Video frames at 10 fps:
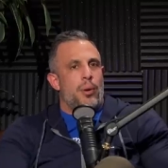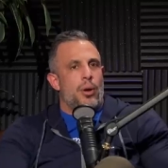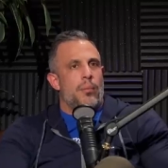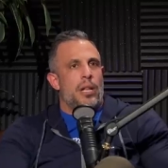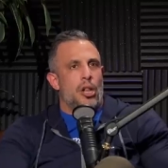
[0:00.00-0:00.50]
put
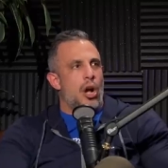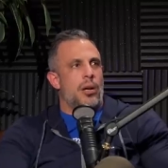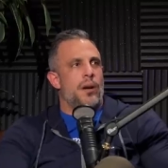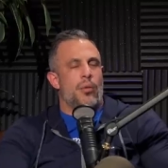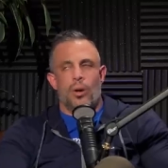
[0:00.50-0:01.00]
them, lock
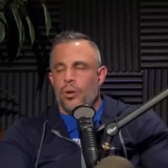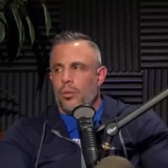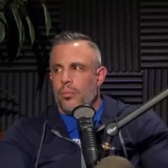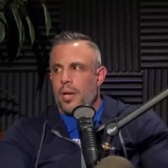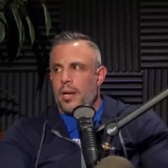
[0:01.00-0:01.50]
them in a
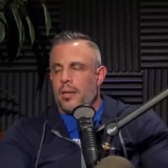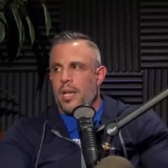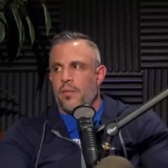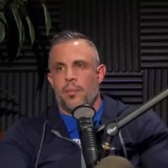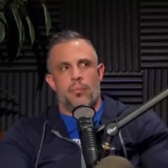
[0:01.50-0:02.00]
room and
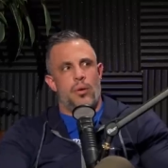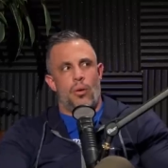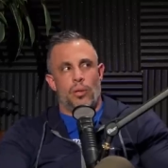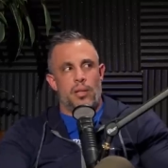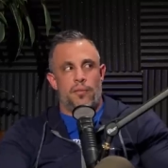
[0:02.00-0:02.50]
give them
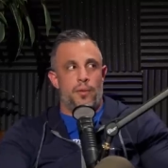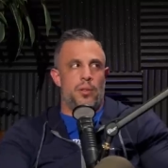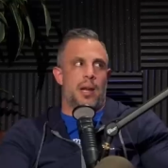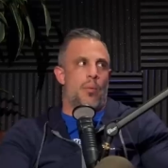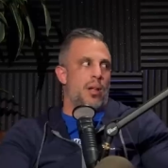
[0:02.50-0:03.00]
only the
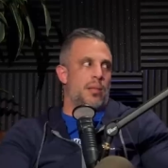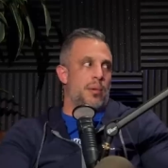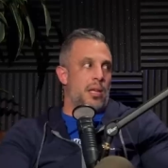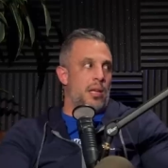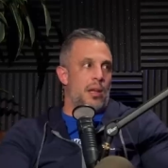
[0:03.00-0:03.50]
food that I want them
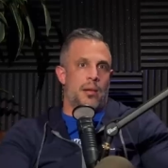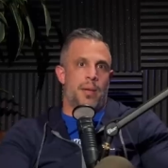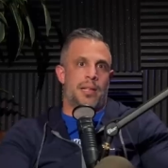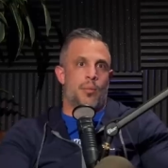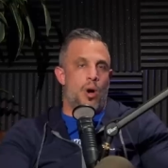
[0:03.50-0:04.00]
to eat and
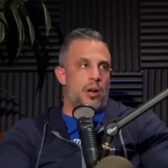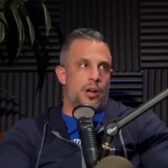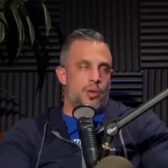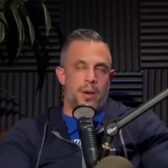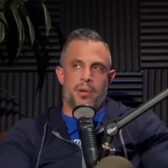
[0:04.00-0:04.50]
make them walk on
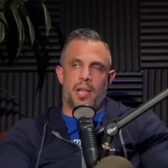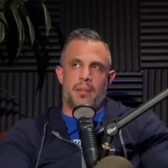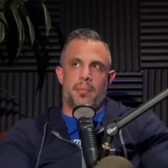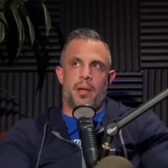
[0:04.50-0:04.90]
a treadmill eight,